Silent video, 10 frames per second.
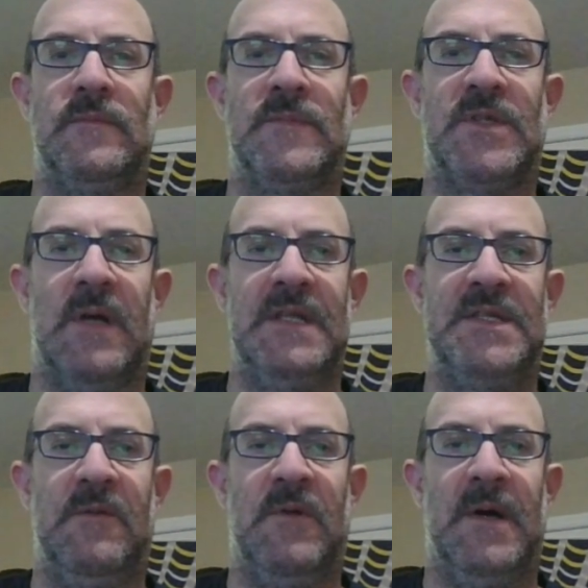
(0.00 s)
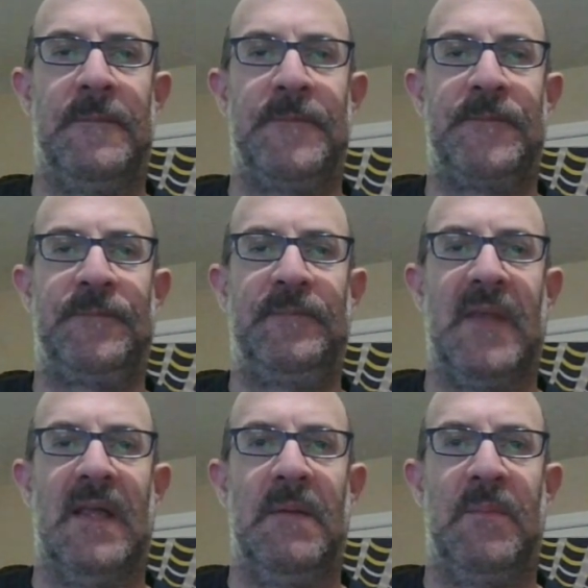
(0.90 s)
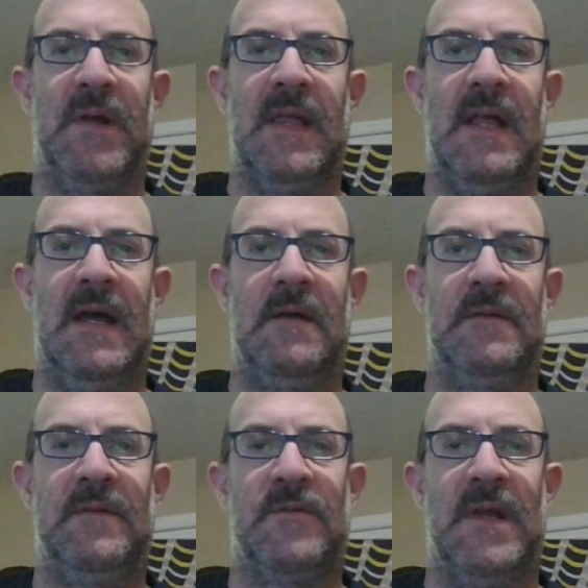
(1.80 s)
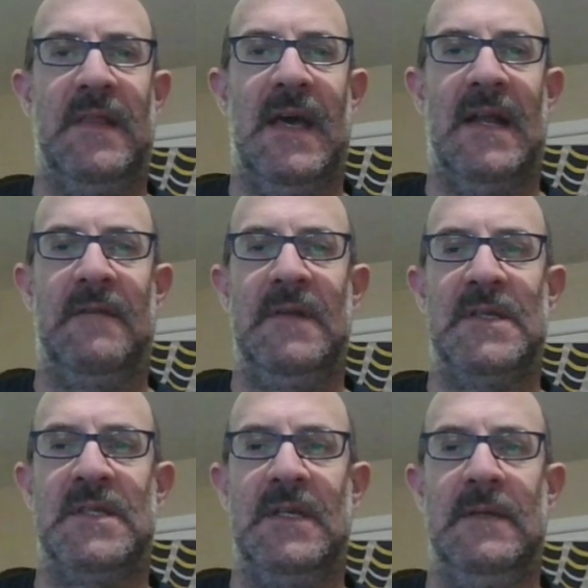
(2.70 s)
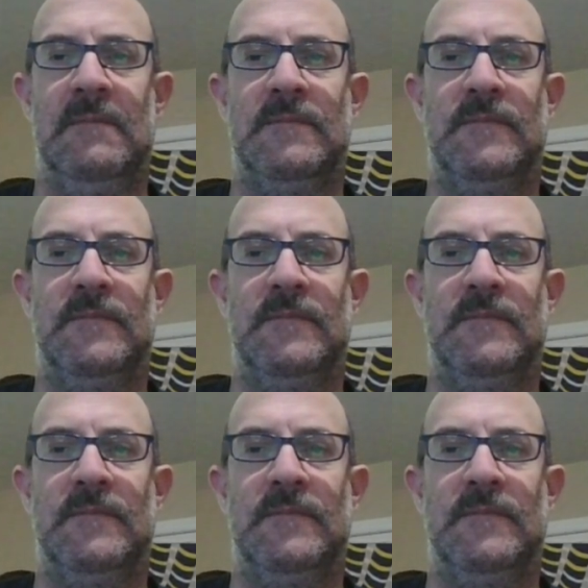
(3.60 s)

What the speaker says: So I said, well, let me bring that out, threaten that obviously.